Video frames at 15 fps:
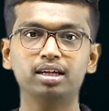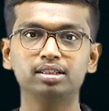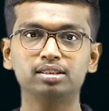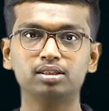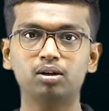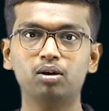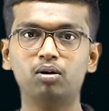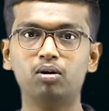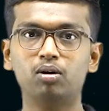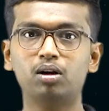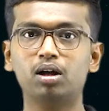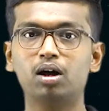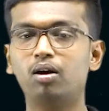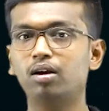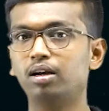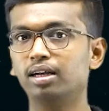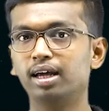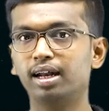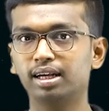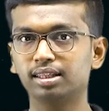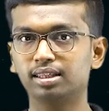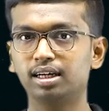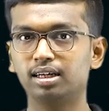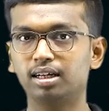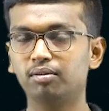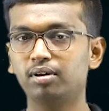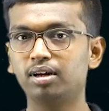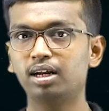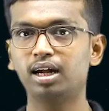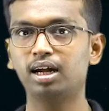I scored All India Rank 31